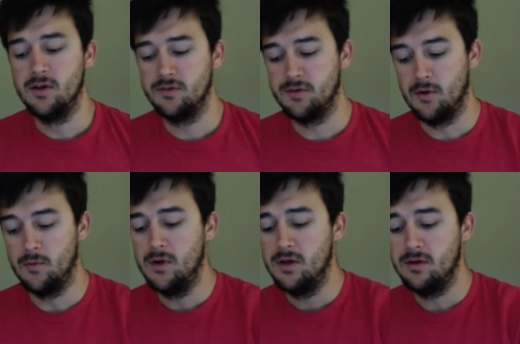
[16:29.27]

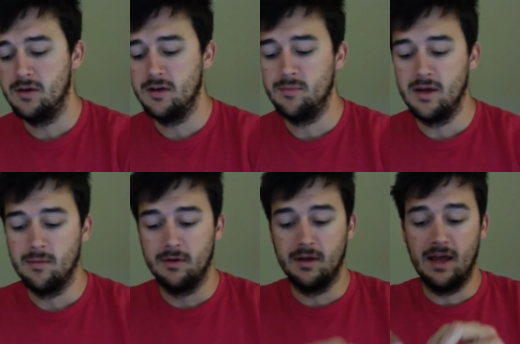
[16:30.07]
So you need to be
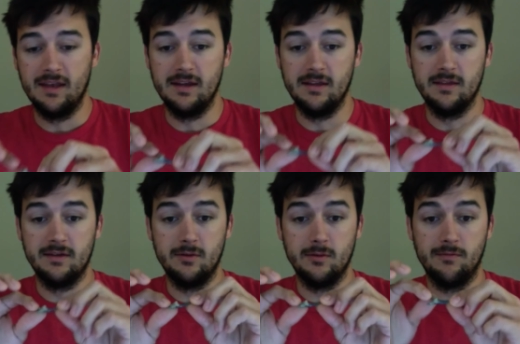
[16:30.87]
able to ID the
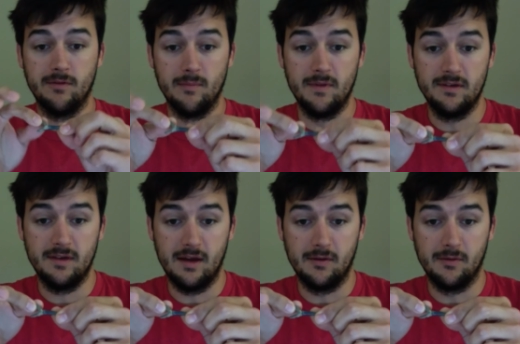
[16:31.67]
tooth from this
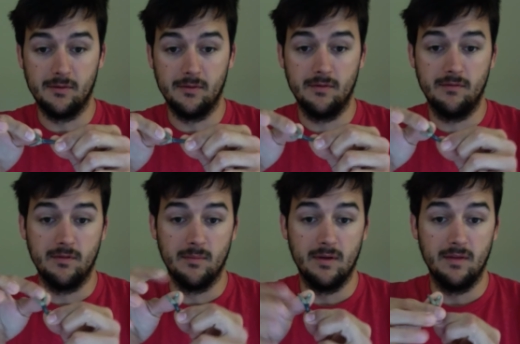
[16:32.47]
angle,
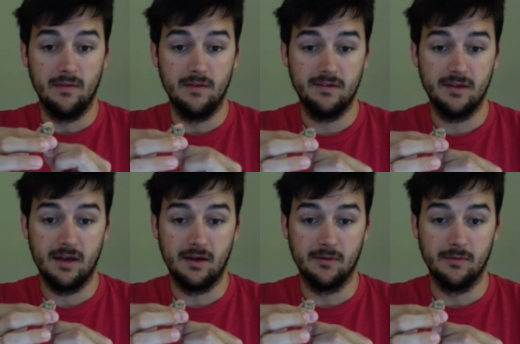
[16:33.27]
from this
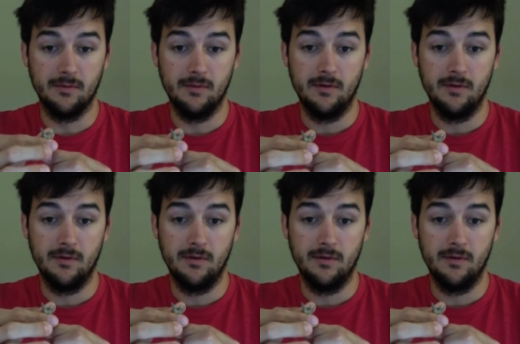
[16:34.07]
angle,